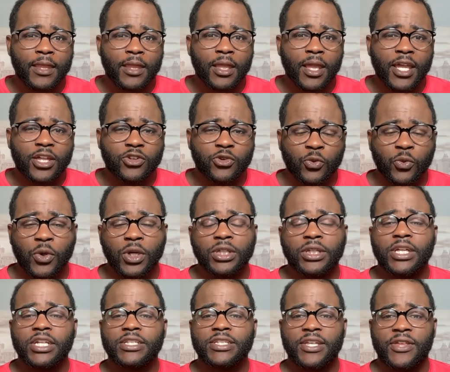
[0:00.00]
is
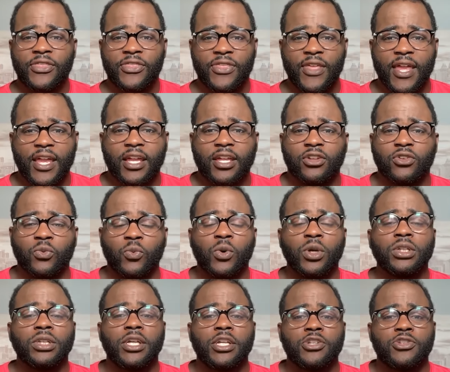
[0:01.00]
willing to think, is
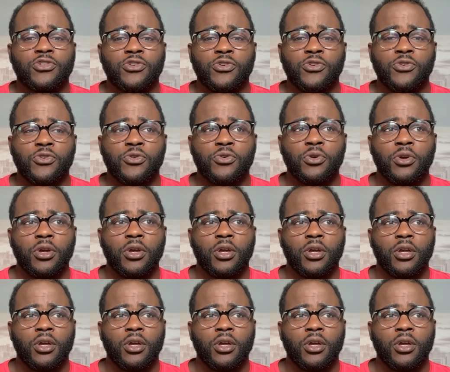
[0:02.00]
willing to